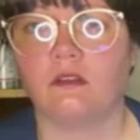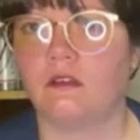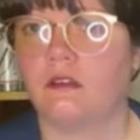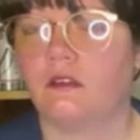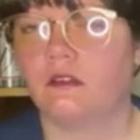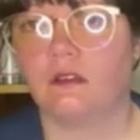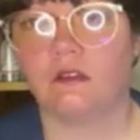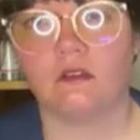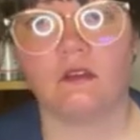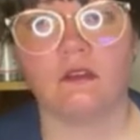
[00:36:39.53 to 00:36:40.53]

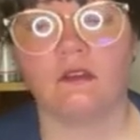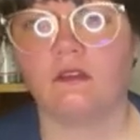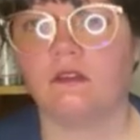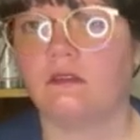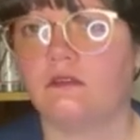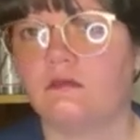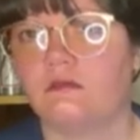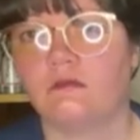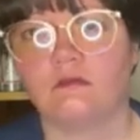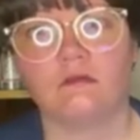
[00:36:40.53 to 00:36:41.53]

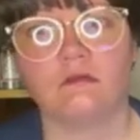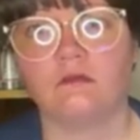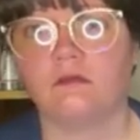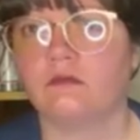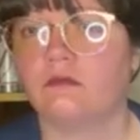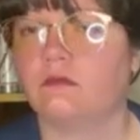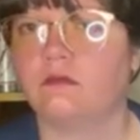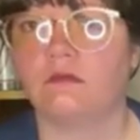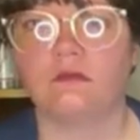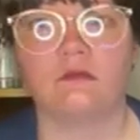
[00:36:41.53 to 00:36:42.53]

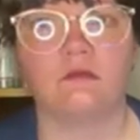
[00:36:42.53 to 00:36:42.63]
[no speech]